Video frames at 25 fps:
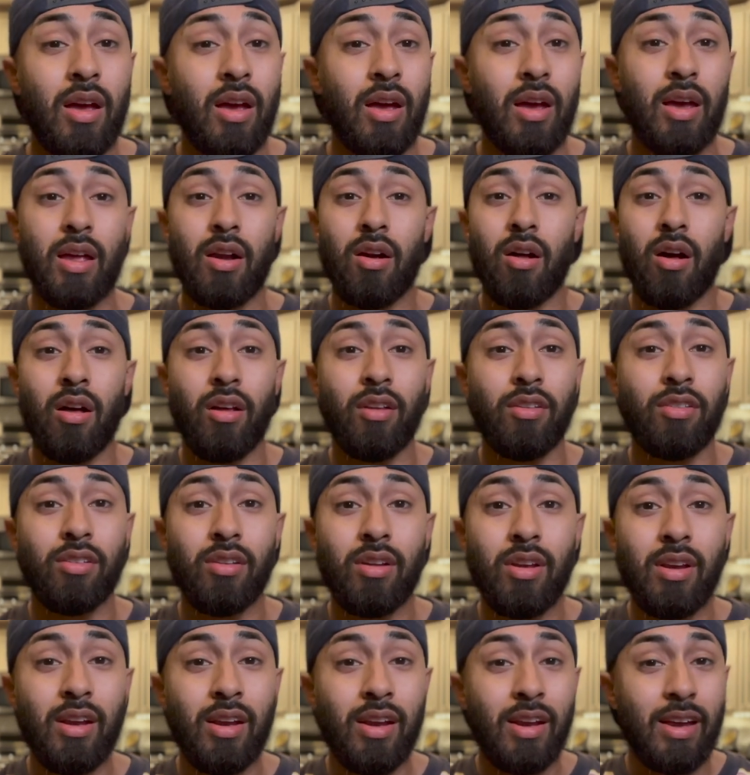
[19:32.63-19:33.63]
And
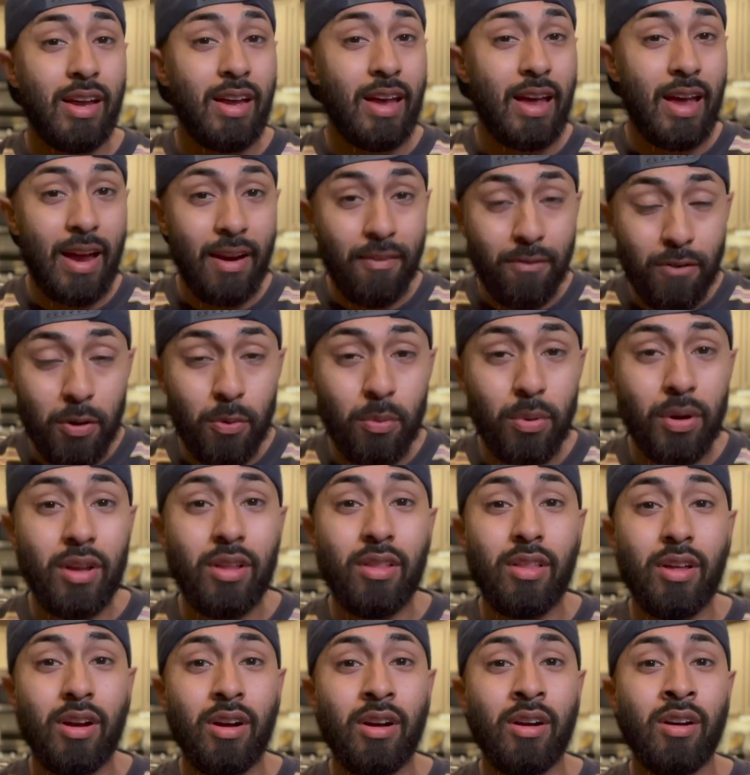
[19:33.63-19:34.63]
honestly, everybody
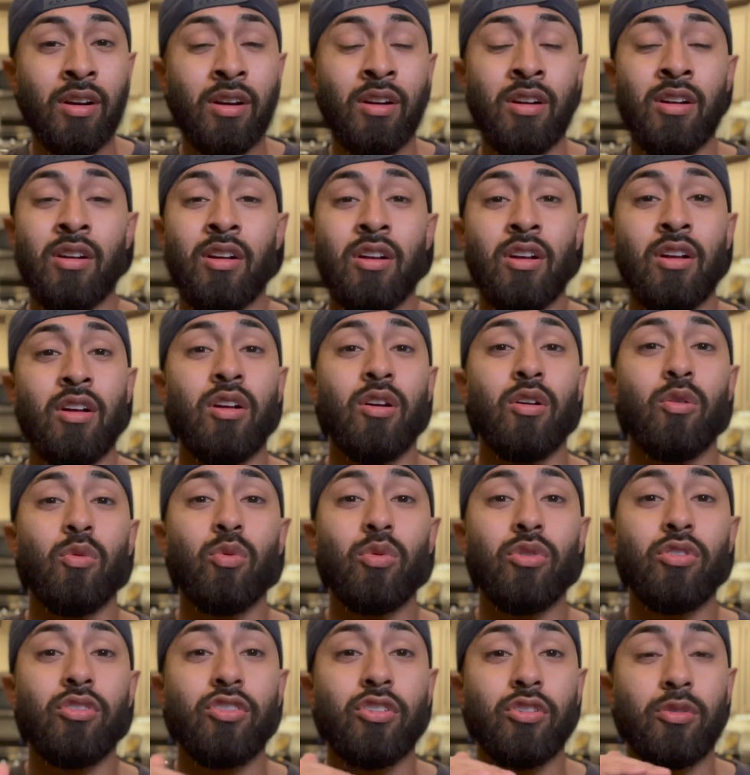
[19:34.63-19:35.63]
there
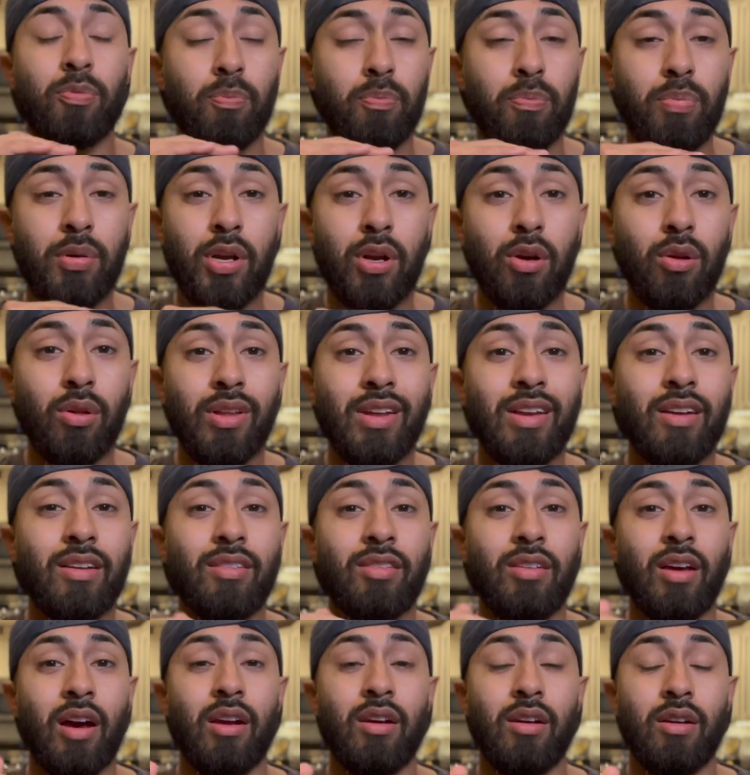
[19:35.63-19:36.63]
was just purely
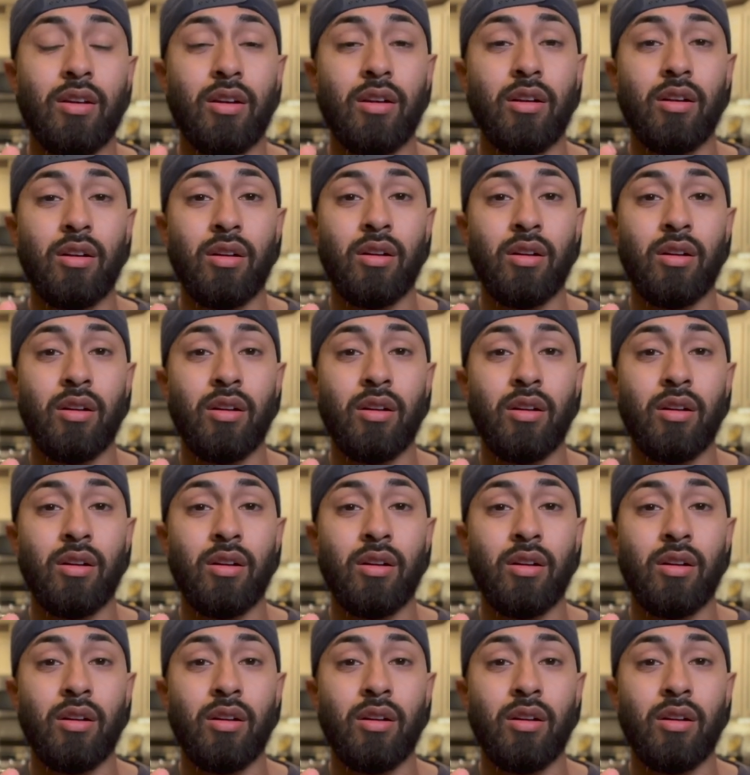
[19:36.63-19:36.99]
excited.